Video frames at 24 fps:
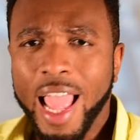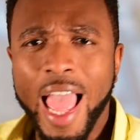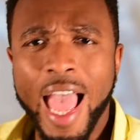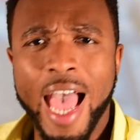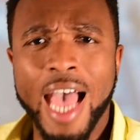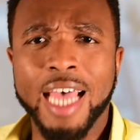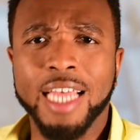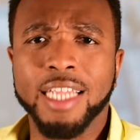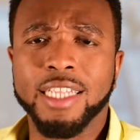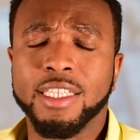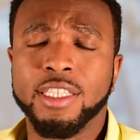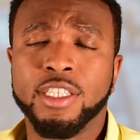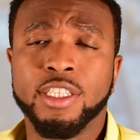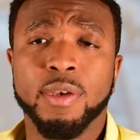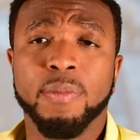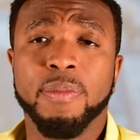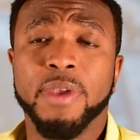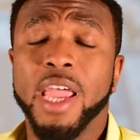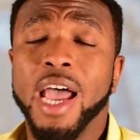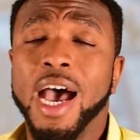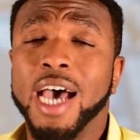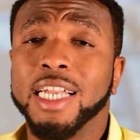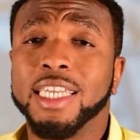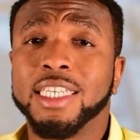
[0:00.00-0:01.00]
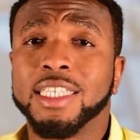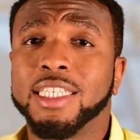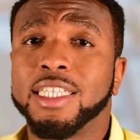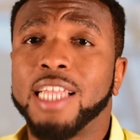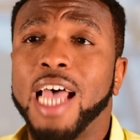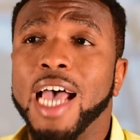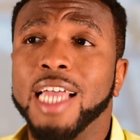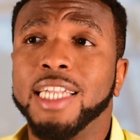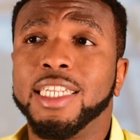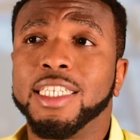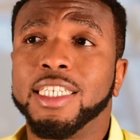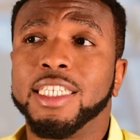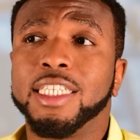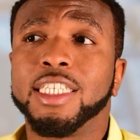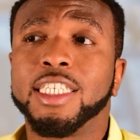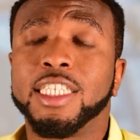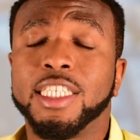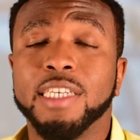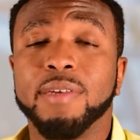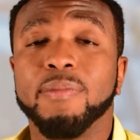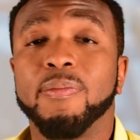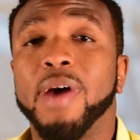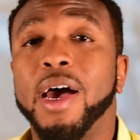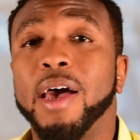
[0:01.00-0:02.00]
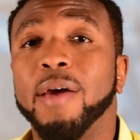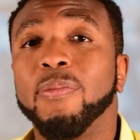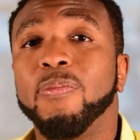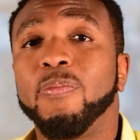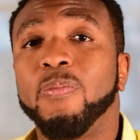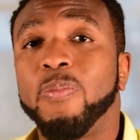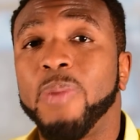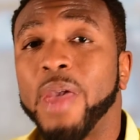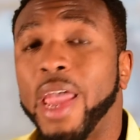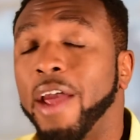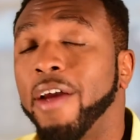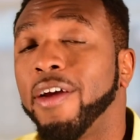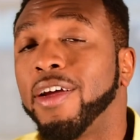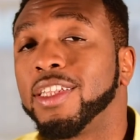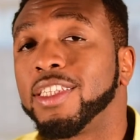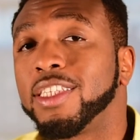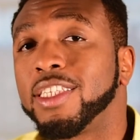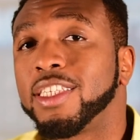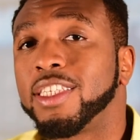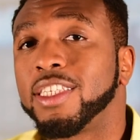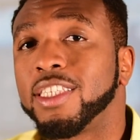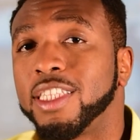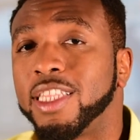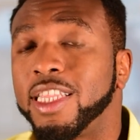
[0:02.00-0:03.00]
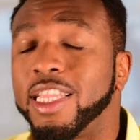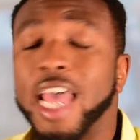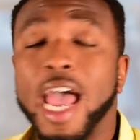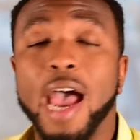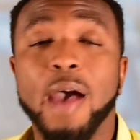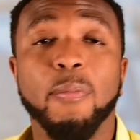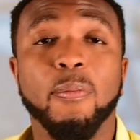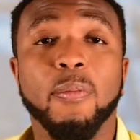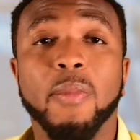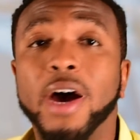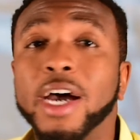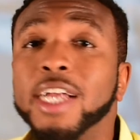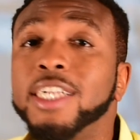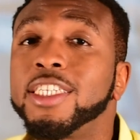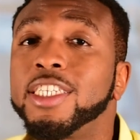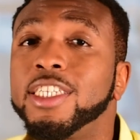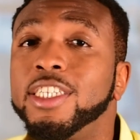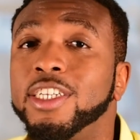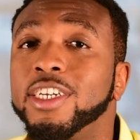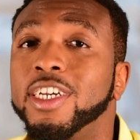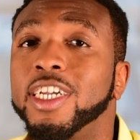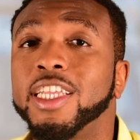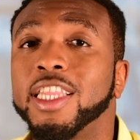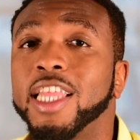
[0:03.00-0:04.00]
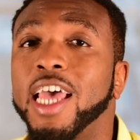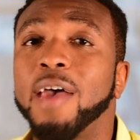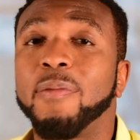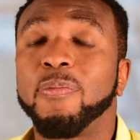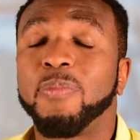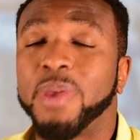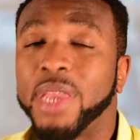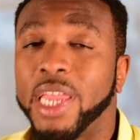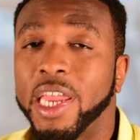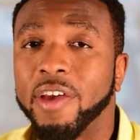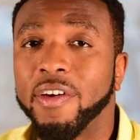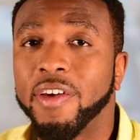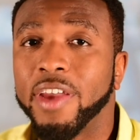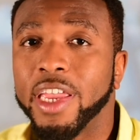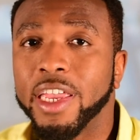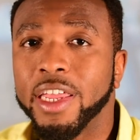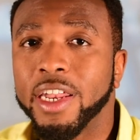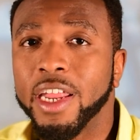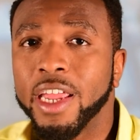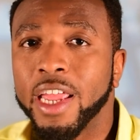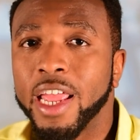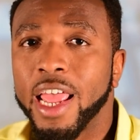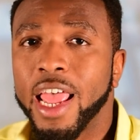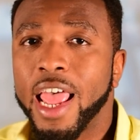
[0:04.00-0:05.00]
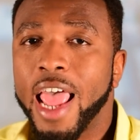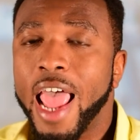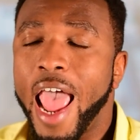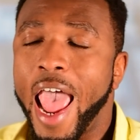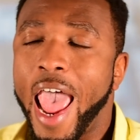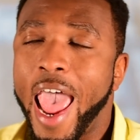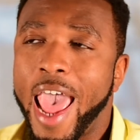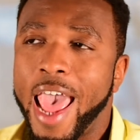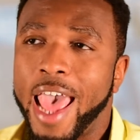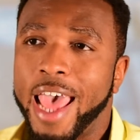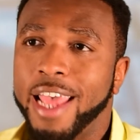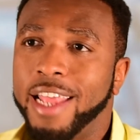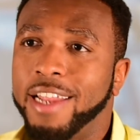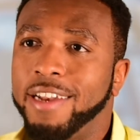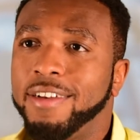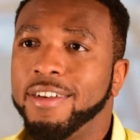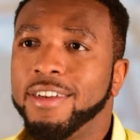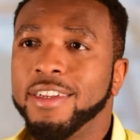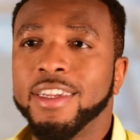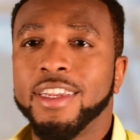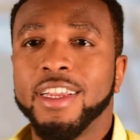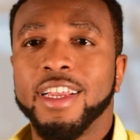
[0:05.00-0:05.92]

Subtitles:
to be honest, I didn't see my parents that much during that period, and